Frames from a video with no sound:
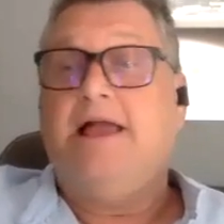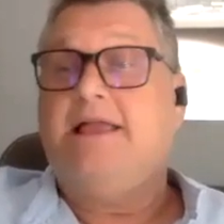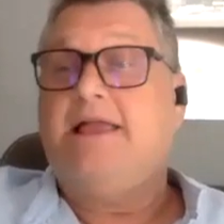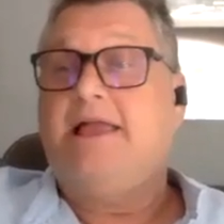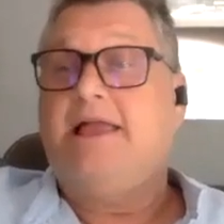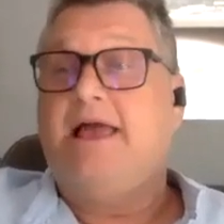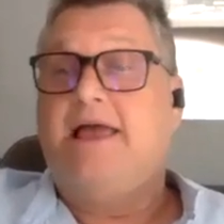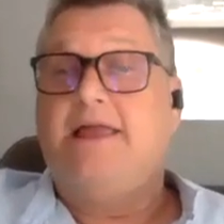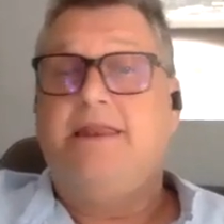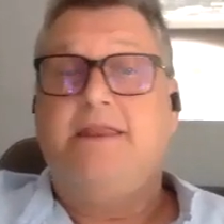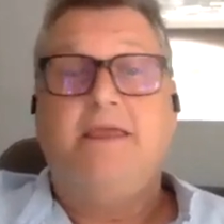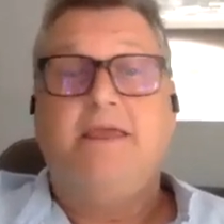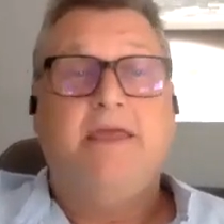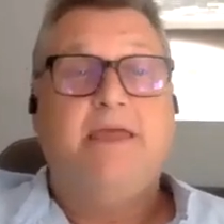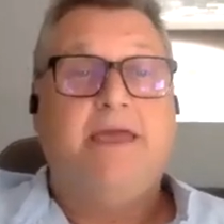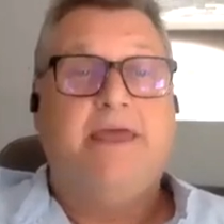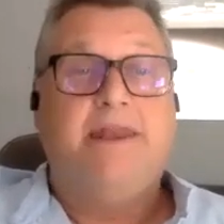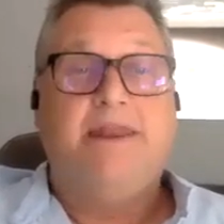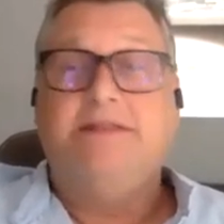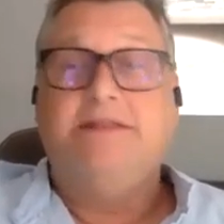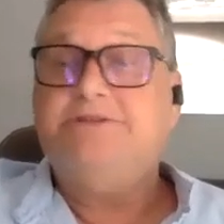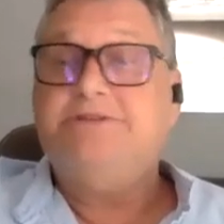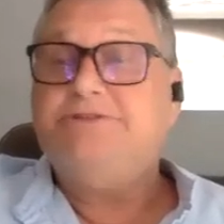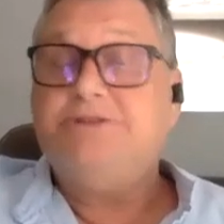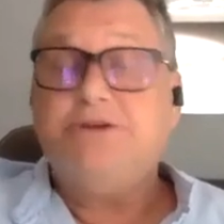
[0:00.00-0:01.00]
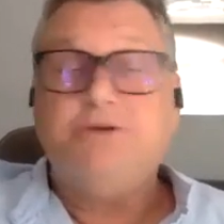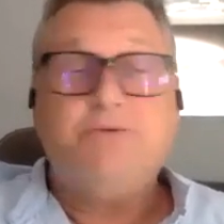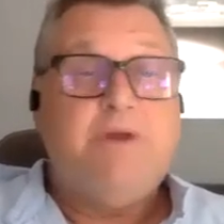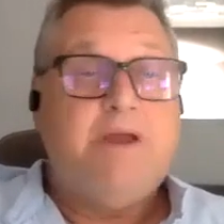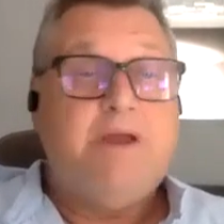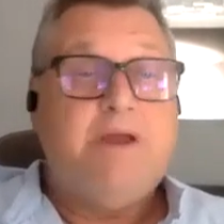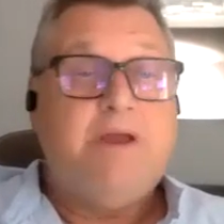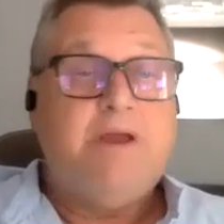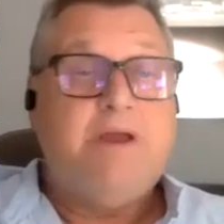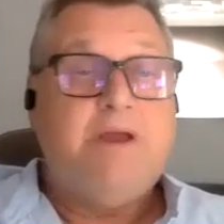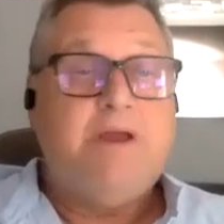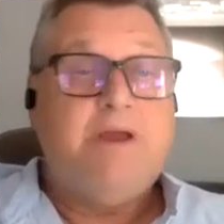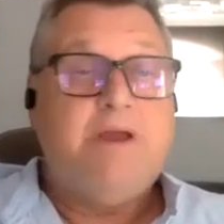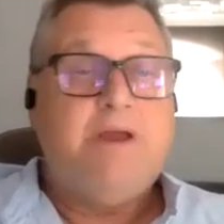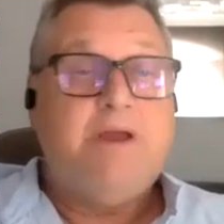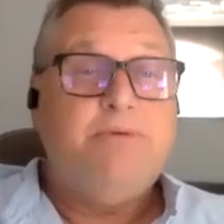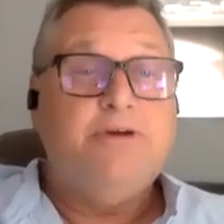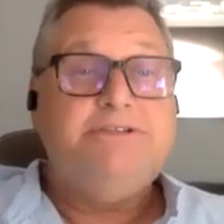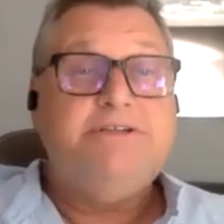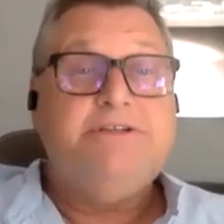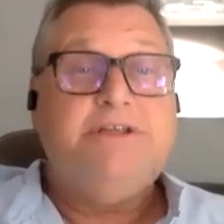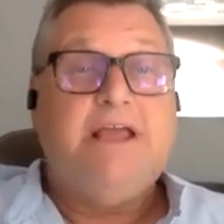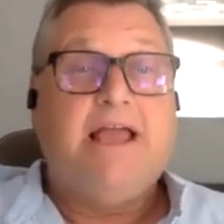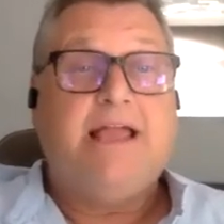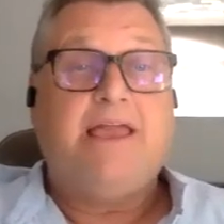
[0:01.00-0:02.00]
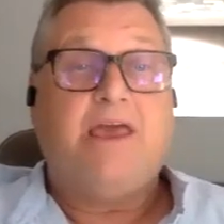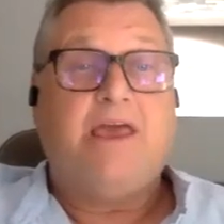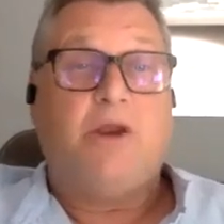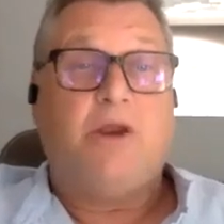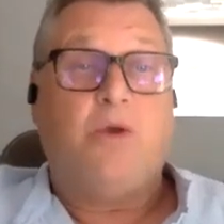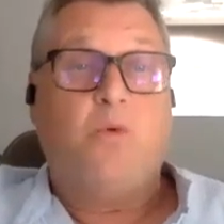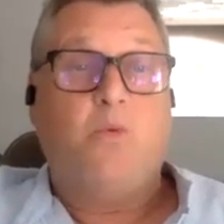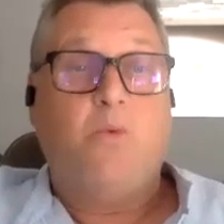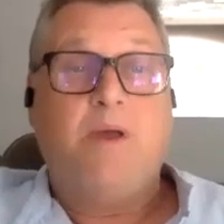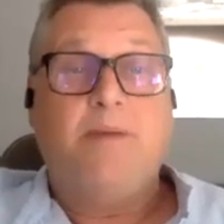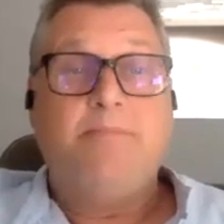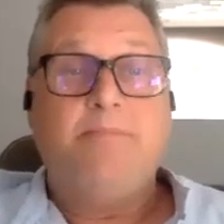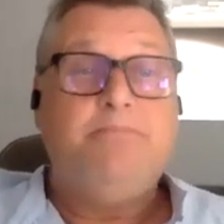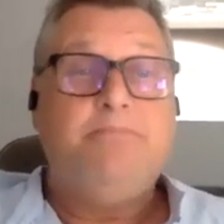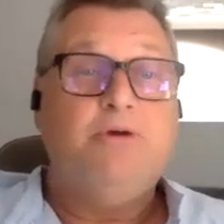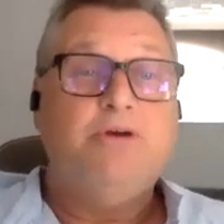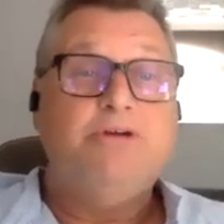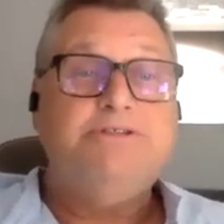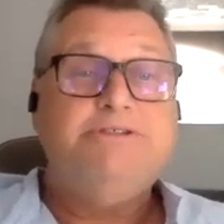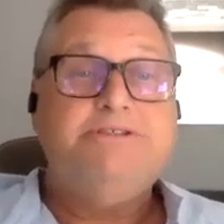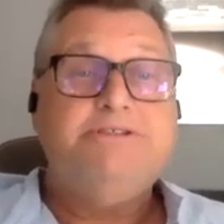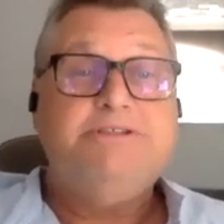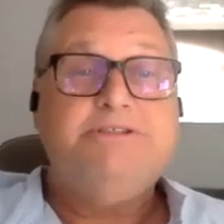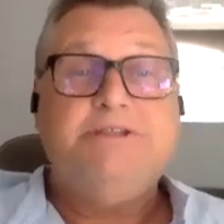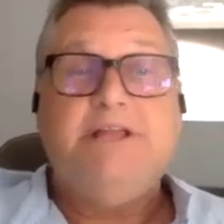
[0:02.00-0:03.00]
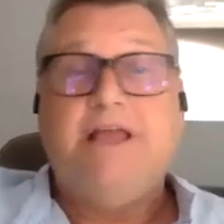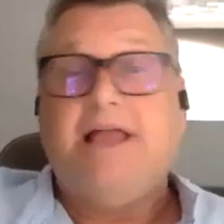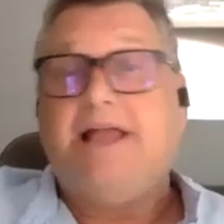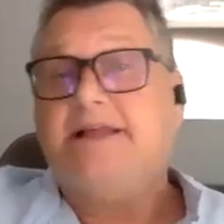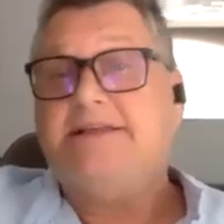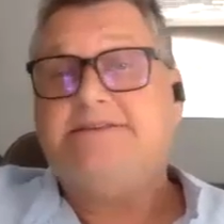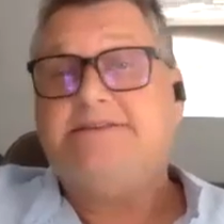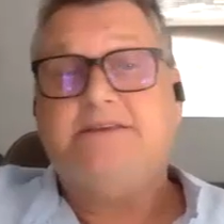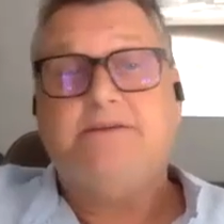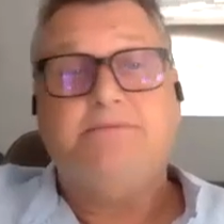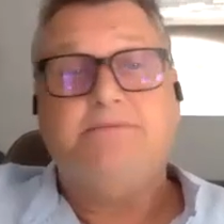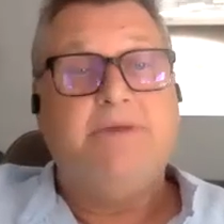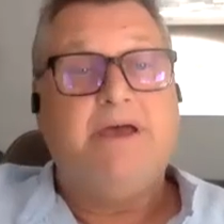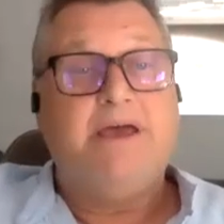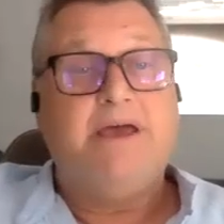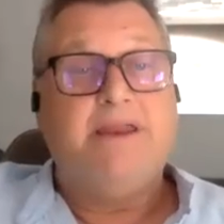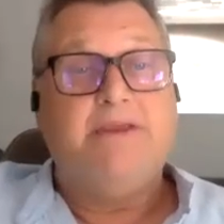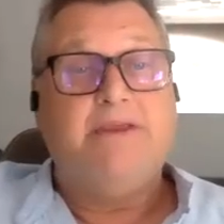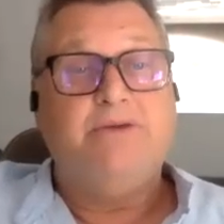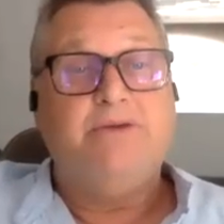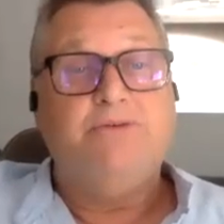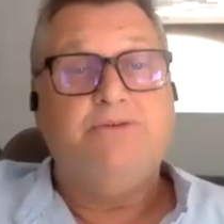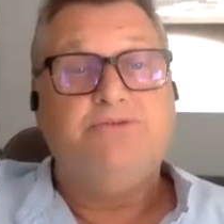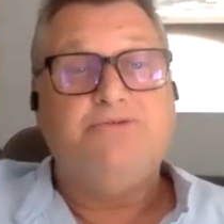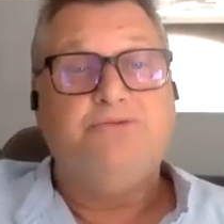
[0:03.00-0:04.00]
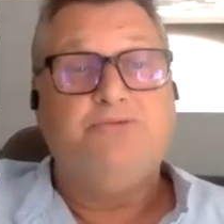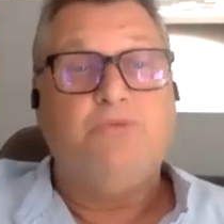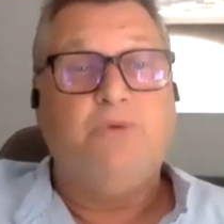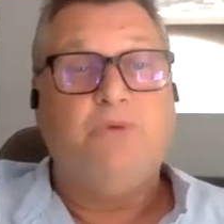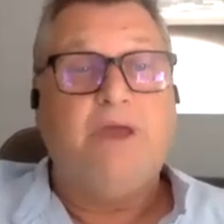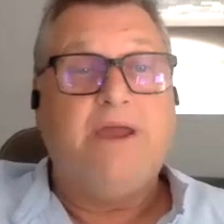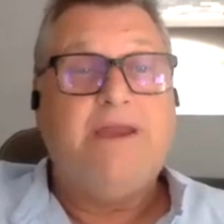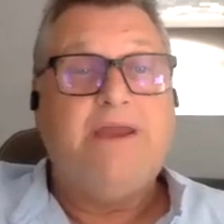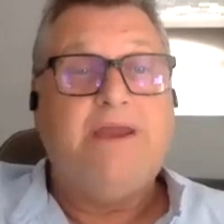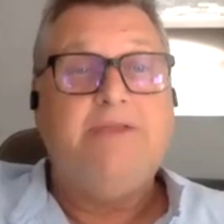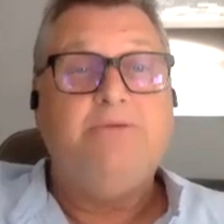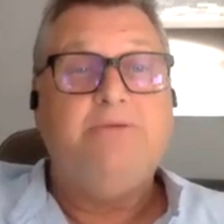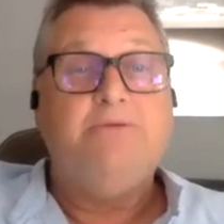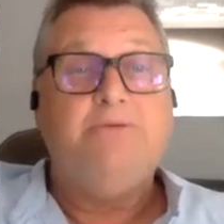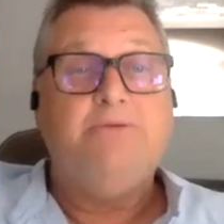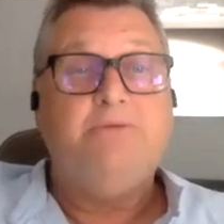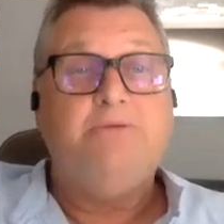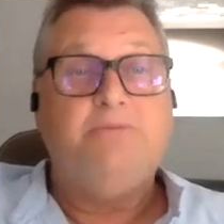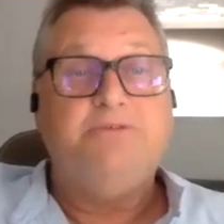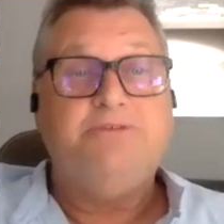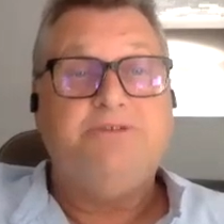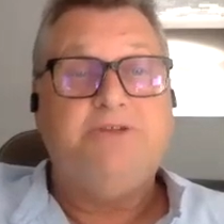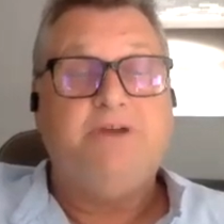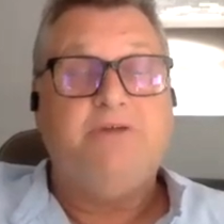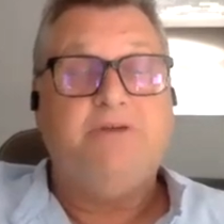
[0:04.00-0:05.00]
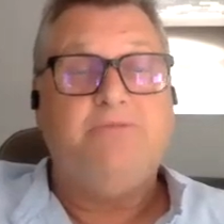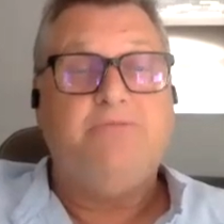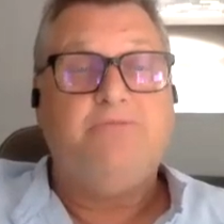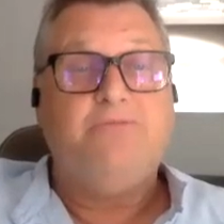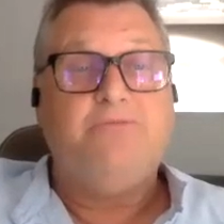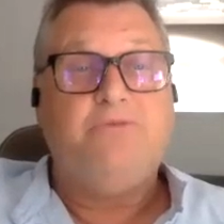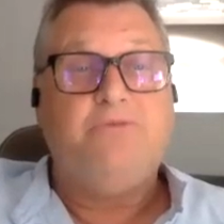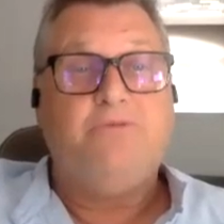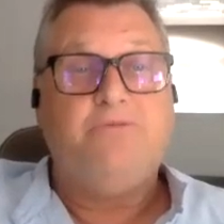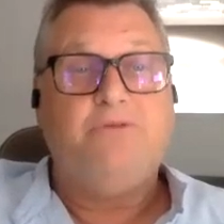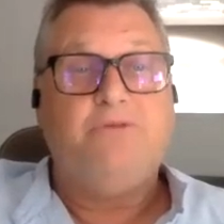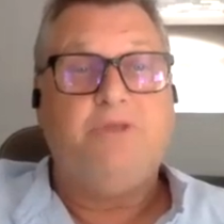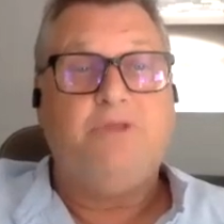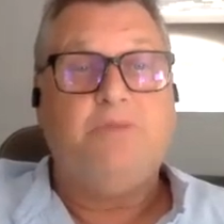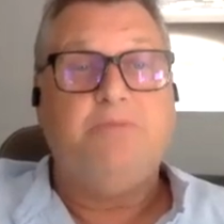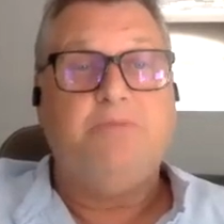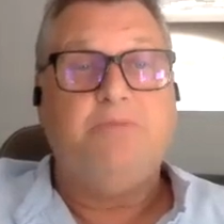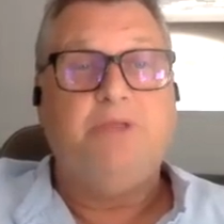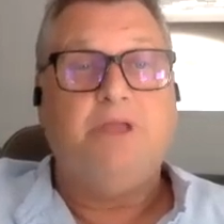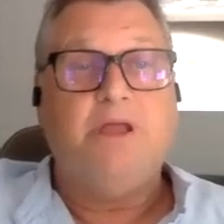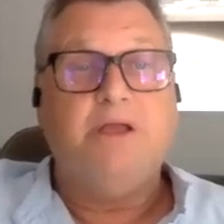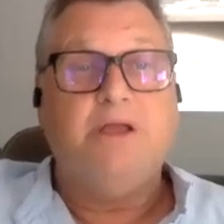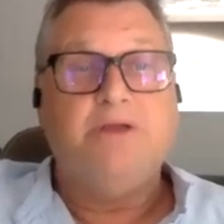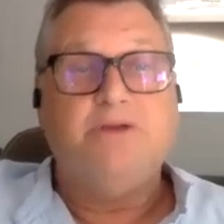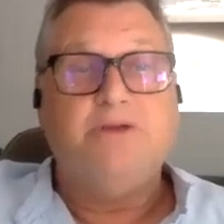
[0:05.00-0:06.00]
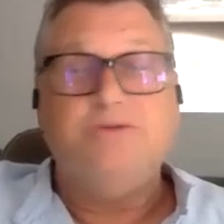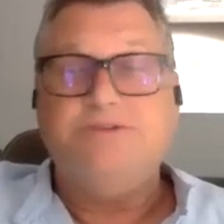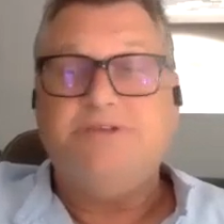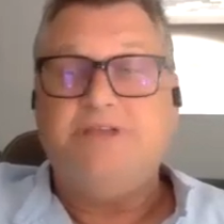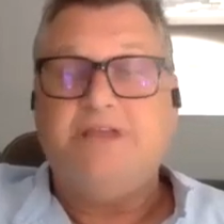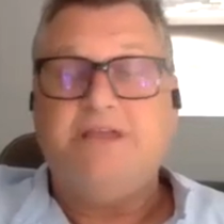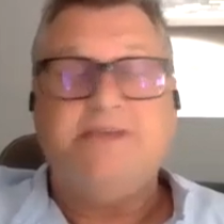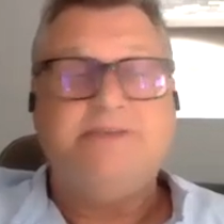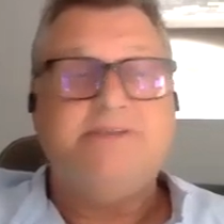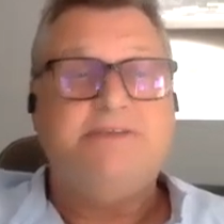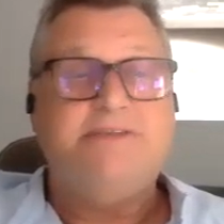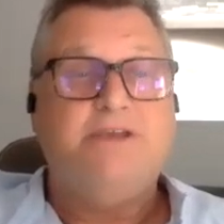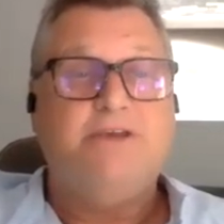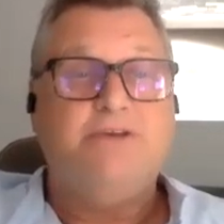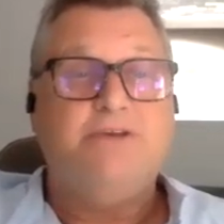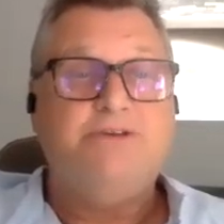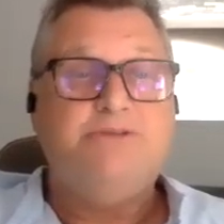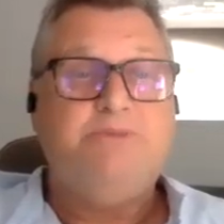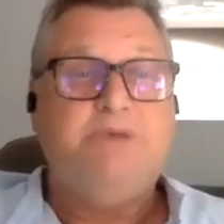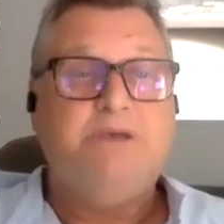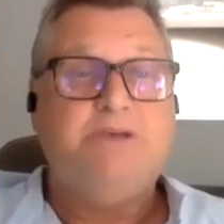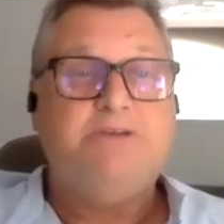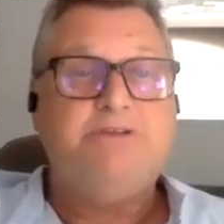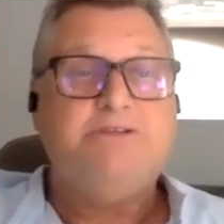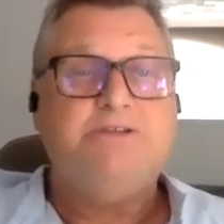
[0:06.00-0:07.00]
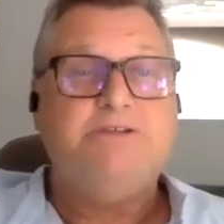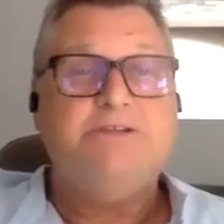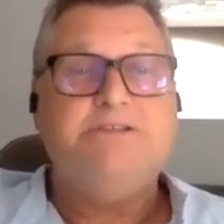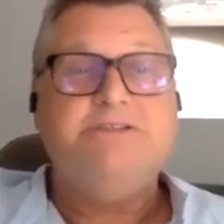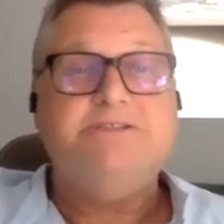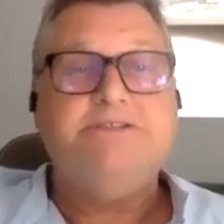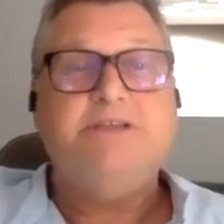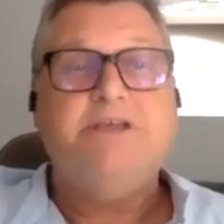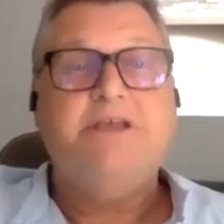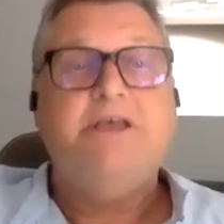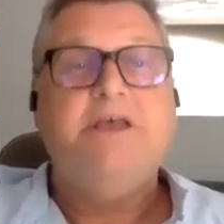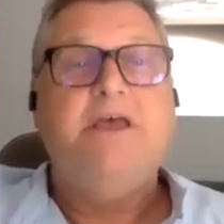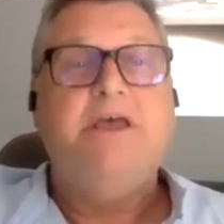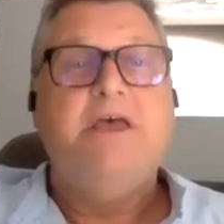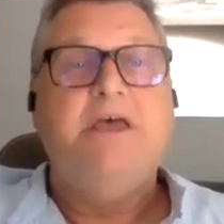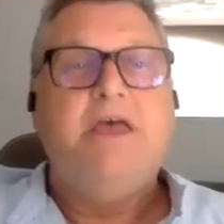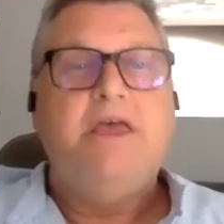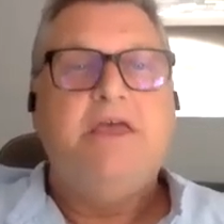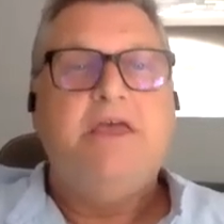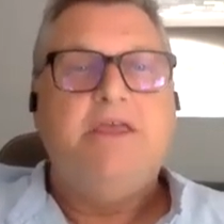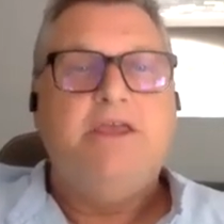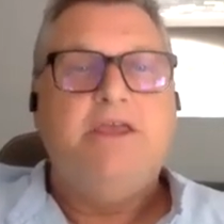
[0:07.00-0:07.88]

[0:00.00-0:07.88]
I got an Instagram person, I got a web person, I got somebody who's writing stuff for the blog, who's an SEO specialist,